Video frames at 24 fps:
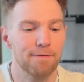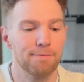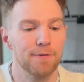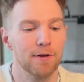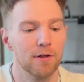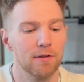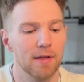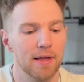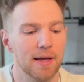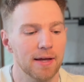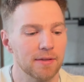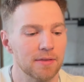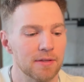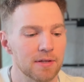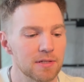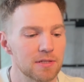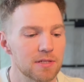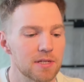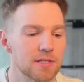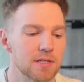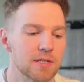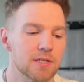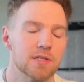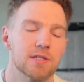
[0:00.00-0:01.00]
feel like
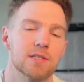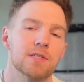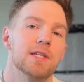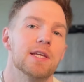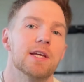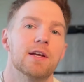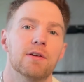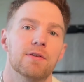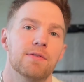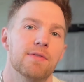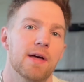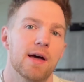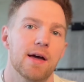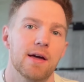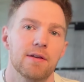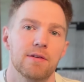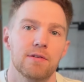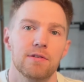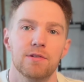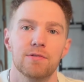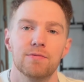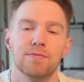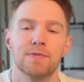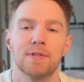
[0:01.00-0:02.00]
this is a sneaker that
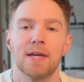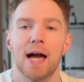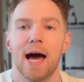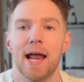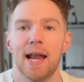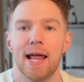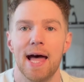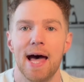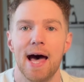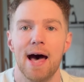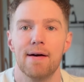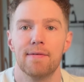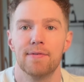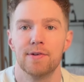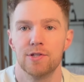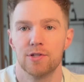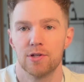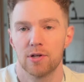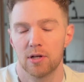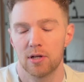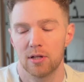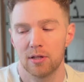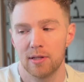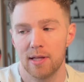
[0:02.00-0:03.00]
you've got to have in
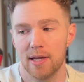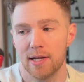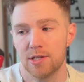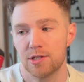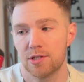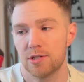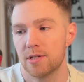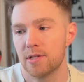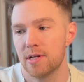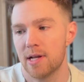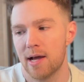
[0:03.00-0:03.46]
your collection.